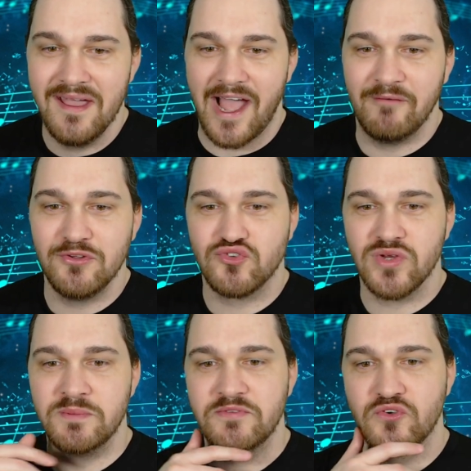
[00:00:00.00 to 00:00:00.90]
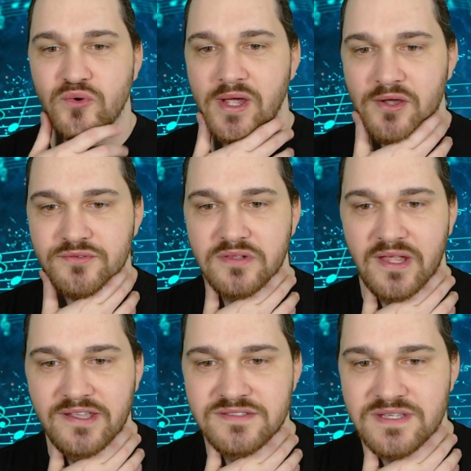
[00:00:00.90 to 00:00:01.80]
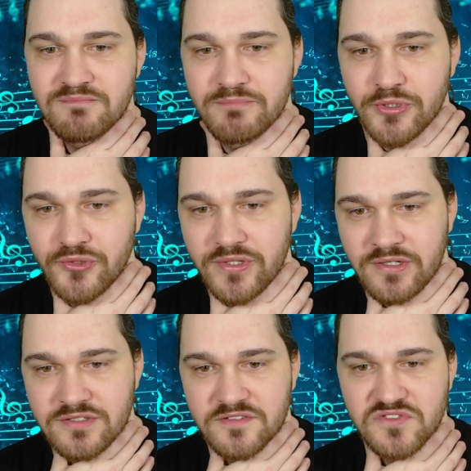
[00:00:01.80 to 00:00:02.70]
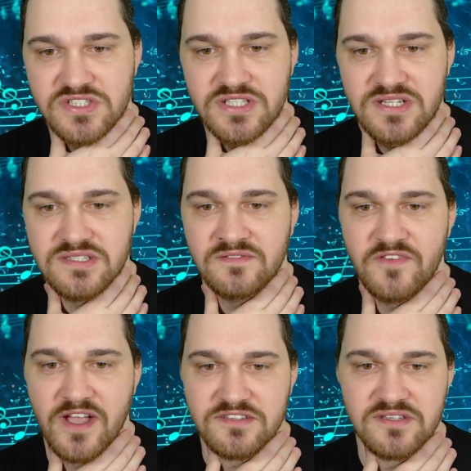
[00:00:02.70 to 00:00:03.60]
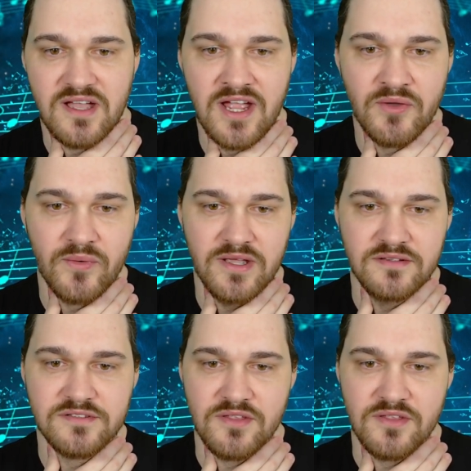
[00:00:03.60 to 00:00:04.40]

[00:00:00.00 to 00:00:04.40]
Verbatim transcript: I would dream of crowds, lights, and buildings, of cities and vast highways,